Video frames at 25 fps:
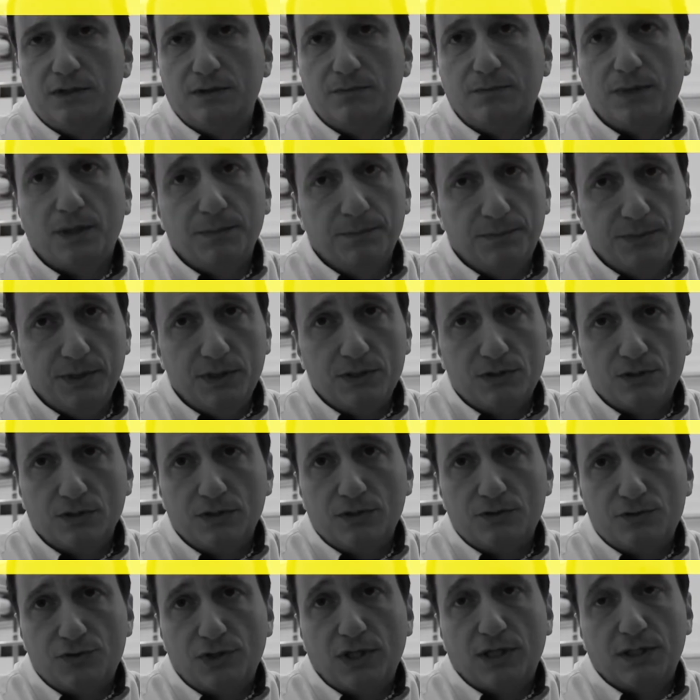bumpy, so
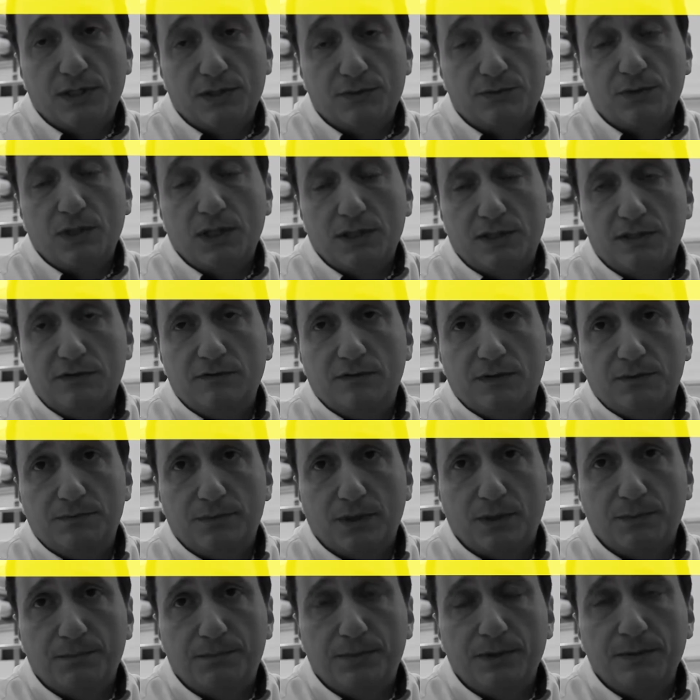the track is relatively
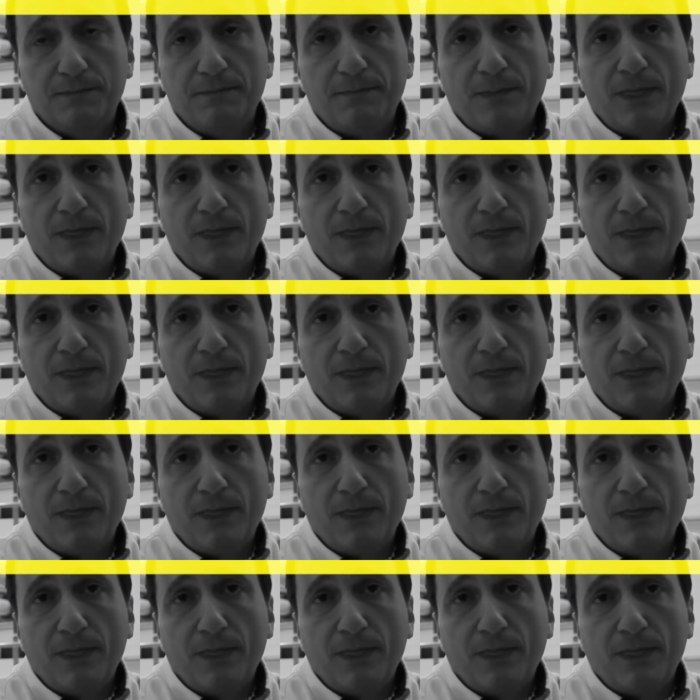bumpy.